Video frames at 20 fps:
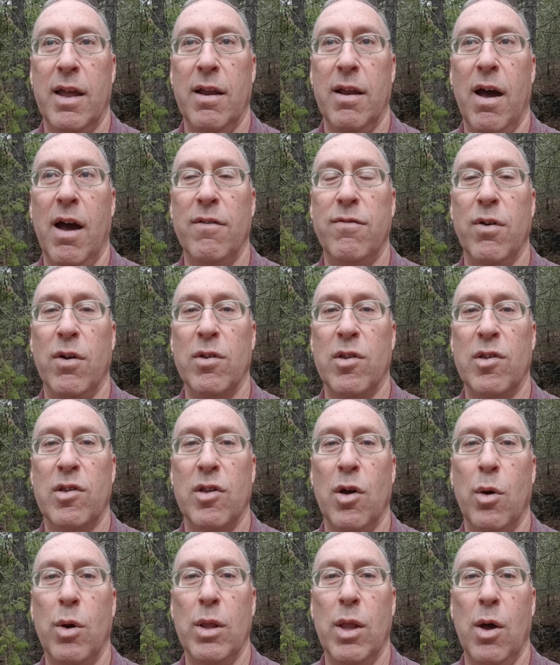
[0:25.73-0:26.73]
I felt
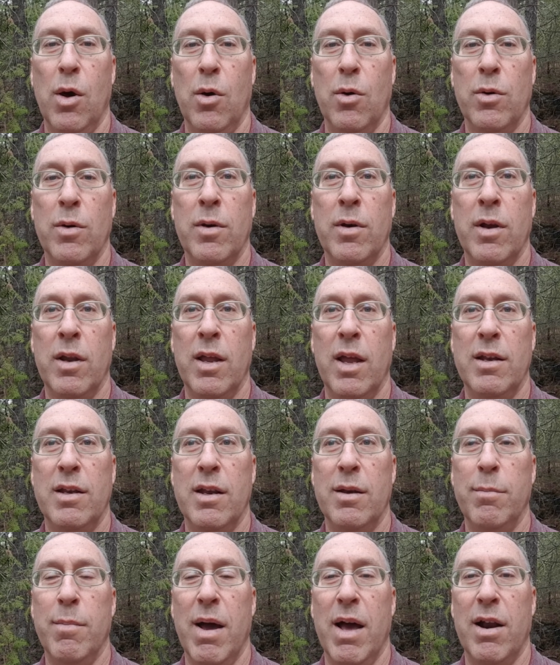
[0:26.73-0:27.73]
so alone. It
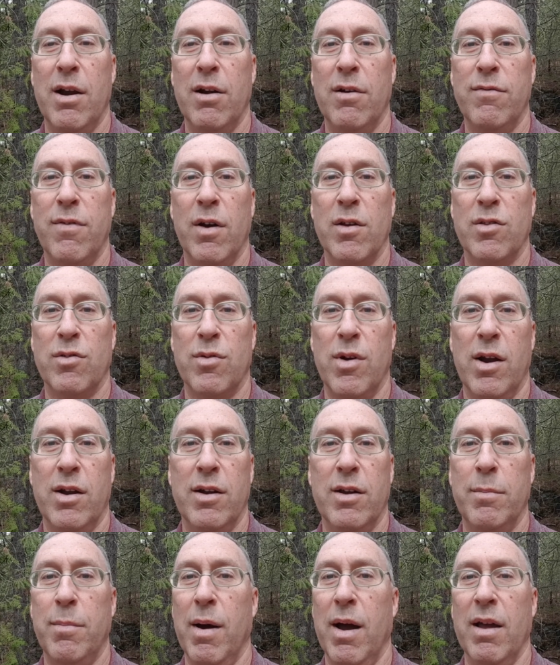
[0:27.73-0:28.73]
didn't matter if I was
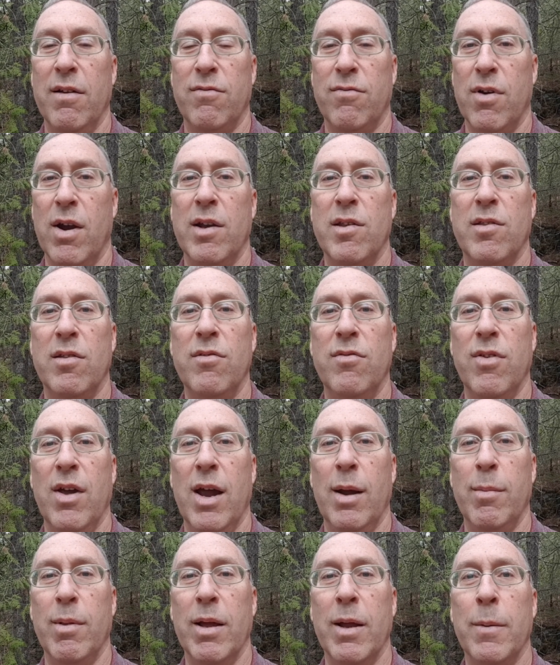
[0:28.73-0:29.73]
surrounded by friends and
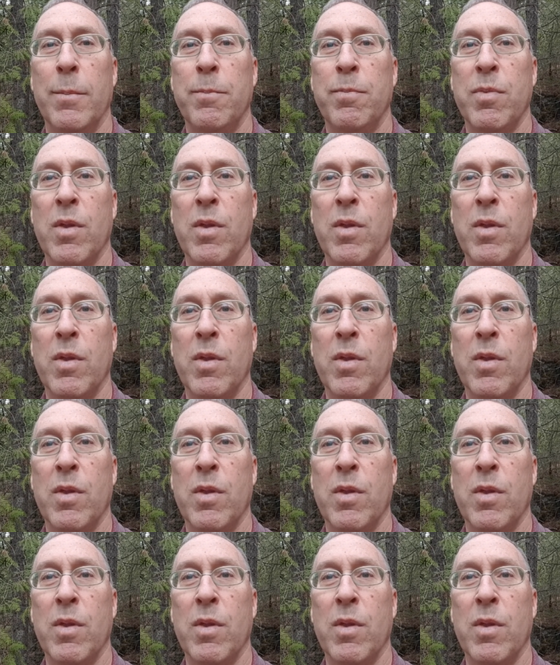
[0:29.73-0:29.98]
family.